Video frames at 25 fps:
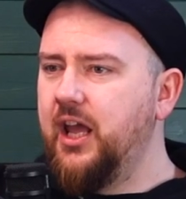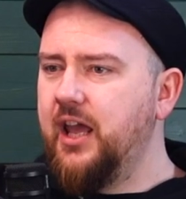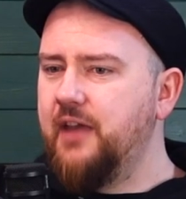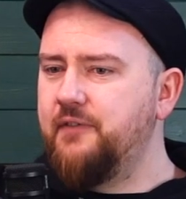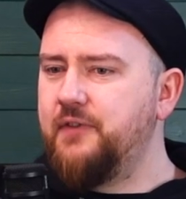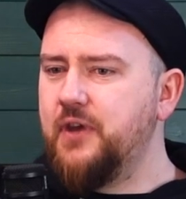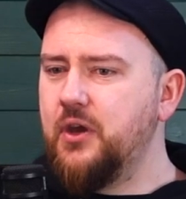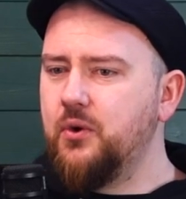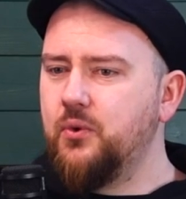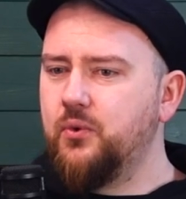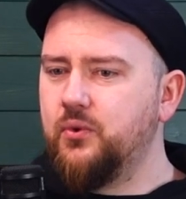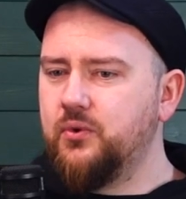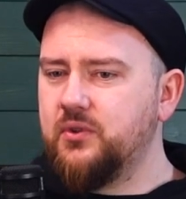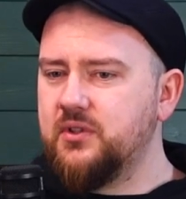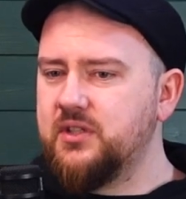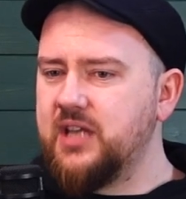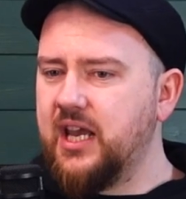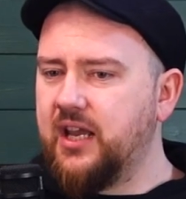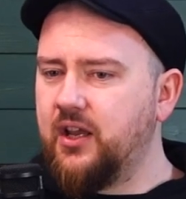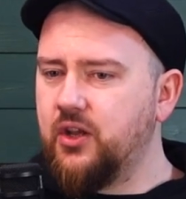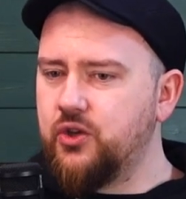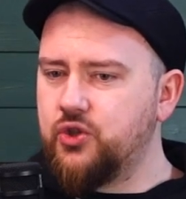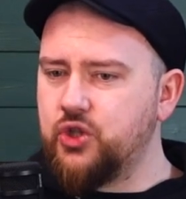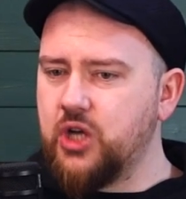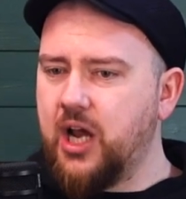If you
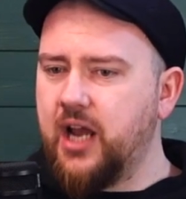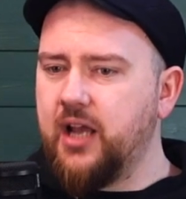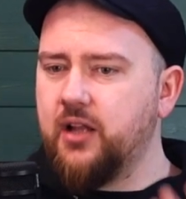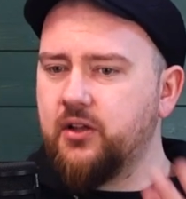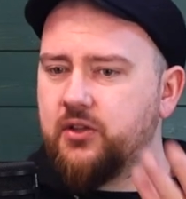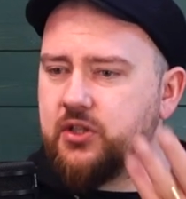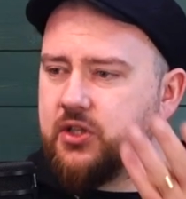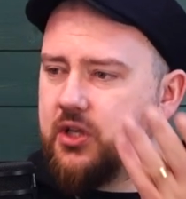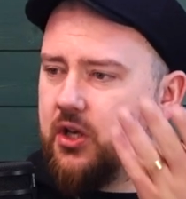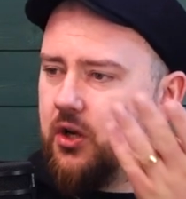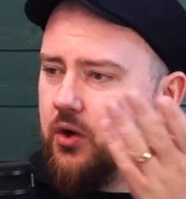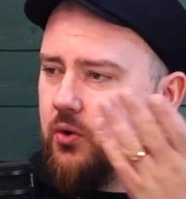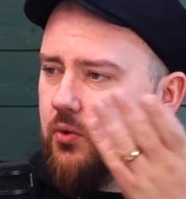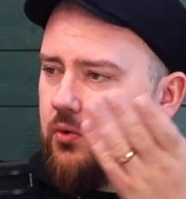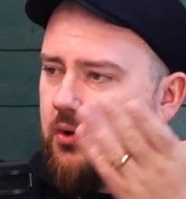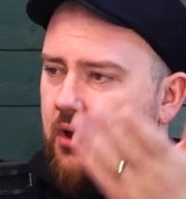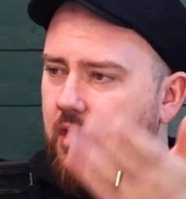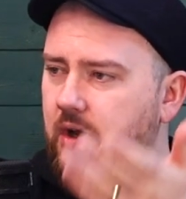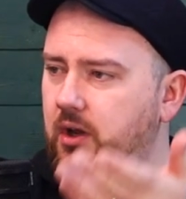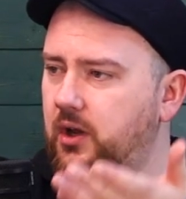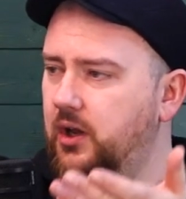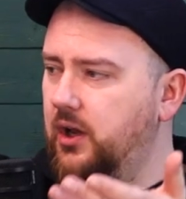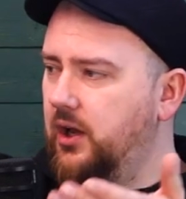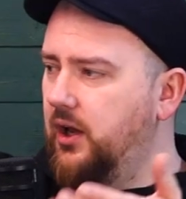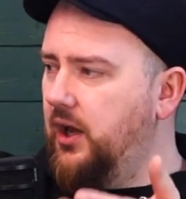take a child to
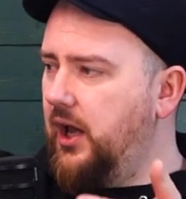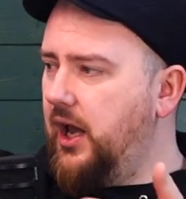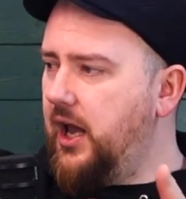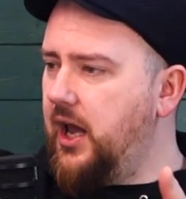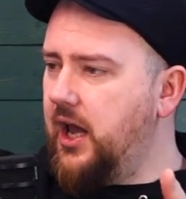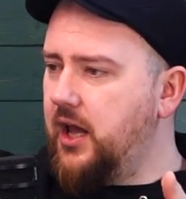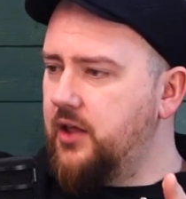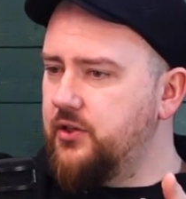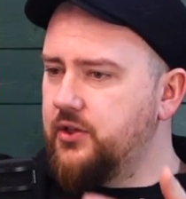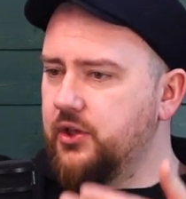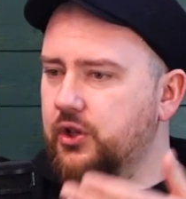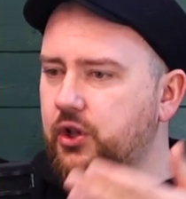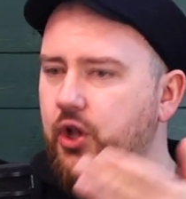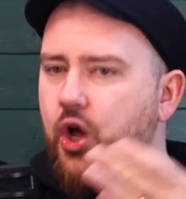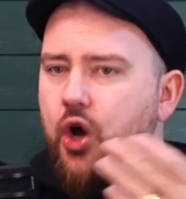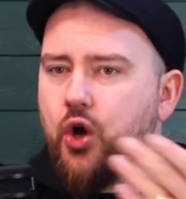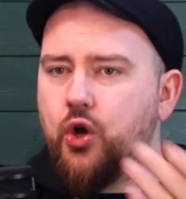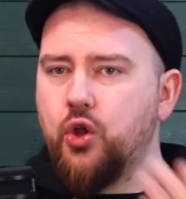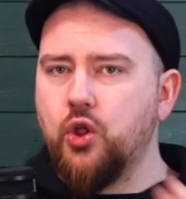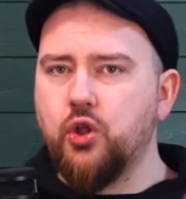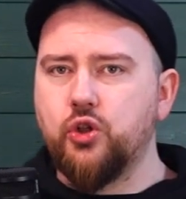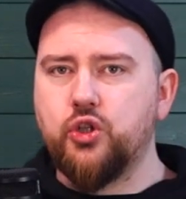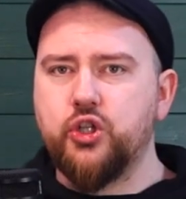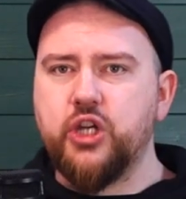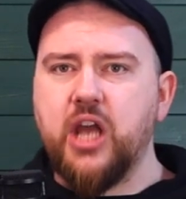the
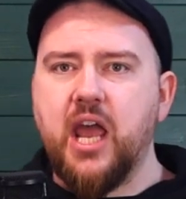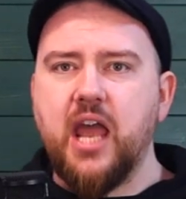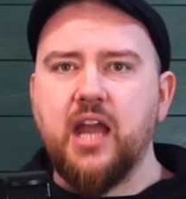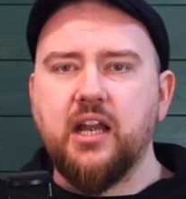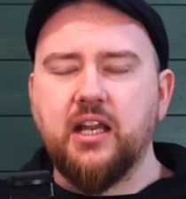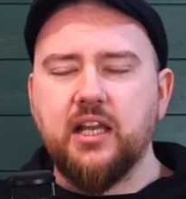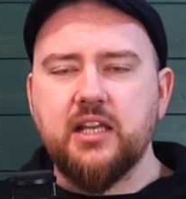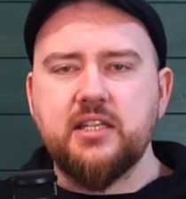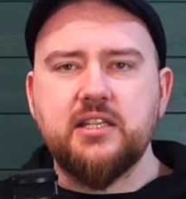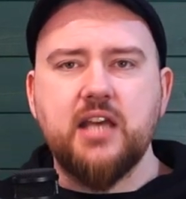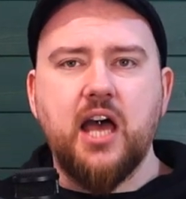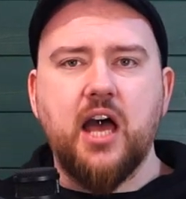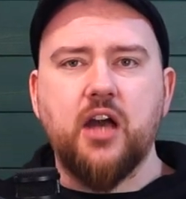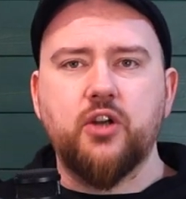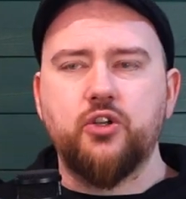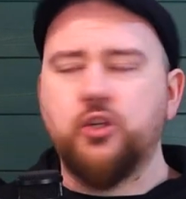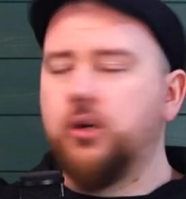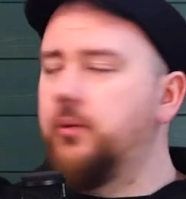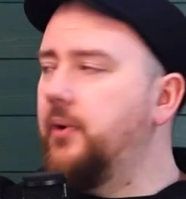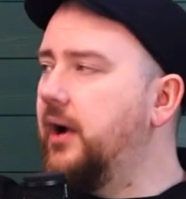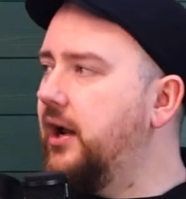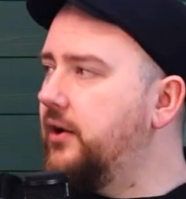local chain guitar shop